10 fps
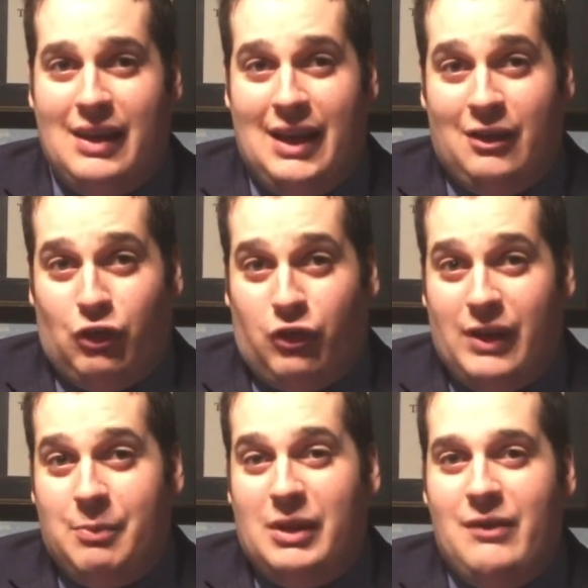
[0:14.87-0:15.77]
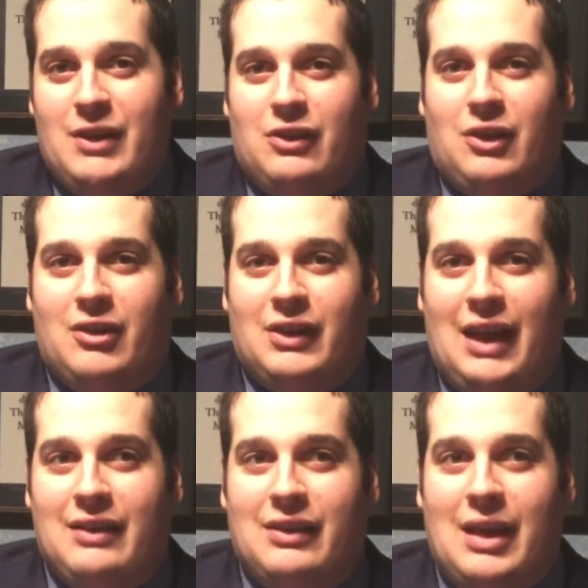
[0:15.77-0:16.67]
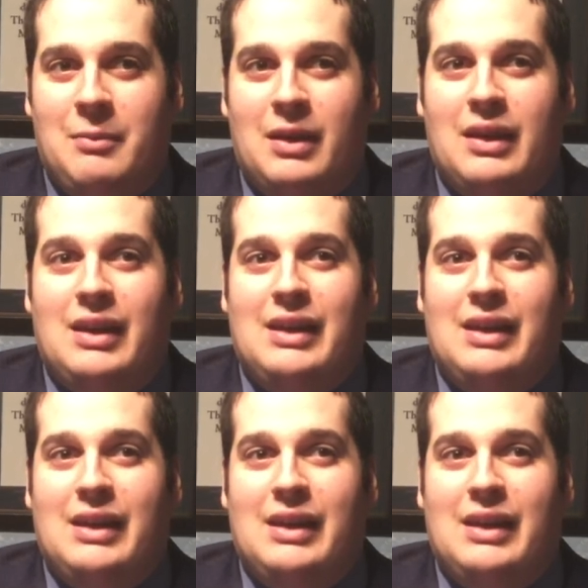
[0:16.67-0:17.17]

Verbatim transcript: In his three previous starts against them,